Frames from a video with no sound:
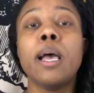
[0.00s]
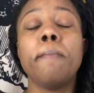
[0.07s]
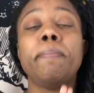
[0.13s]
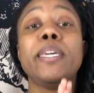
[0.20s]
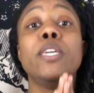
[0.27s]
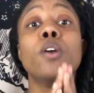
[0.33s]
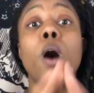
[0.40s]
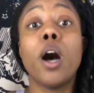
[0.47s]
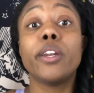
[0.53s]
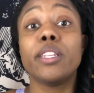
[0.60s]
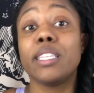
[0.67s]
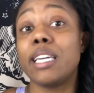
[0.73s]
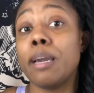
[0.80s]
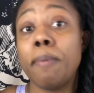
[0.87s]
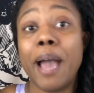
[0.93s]
beyond
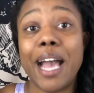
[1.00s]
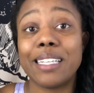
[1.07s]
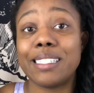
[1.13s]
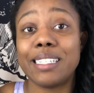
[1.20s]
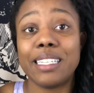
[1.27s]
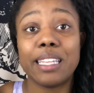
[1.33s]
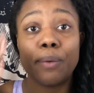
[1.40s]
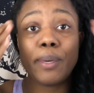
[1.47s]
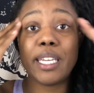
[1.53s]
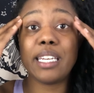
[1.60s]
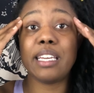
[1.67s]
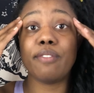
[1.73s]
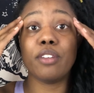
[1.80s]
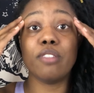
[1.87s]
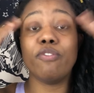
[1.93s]
the capacity that we can
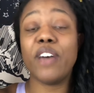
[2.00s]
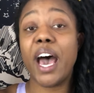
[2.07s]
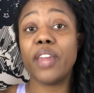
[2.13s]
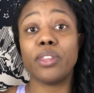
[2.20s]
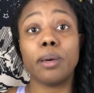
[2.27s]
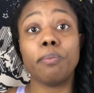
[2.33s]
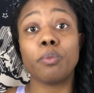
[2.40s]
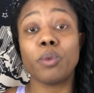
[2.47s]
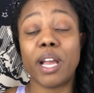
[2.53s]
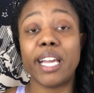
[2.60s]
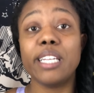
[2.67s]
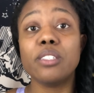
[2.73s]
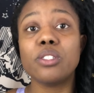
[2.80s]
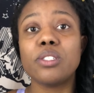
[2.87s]
even fathom, right?